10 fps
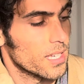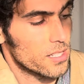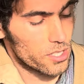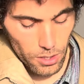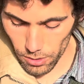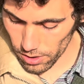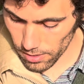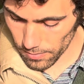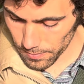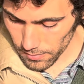So
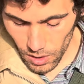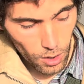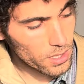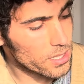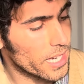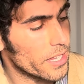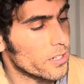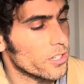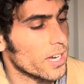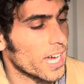altogether
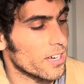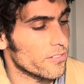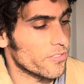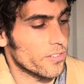you have